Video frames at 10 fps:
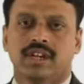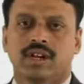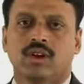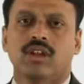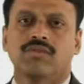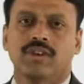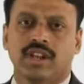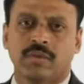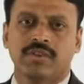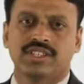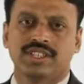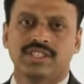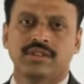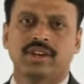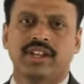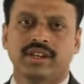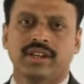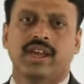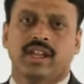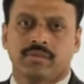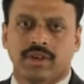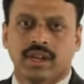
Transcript: and call for emergency medical help.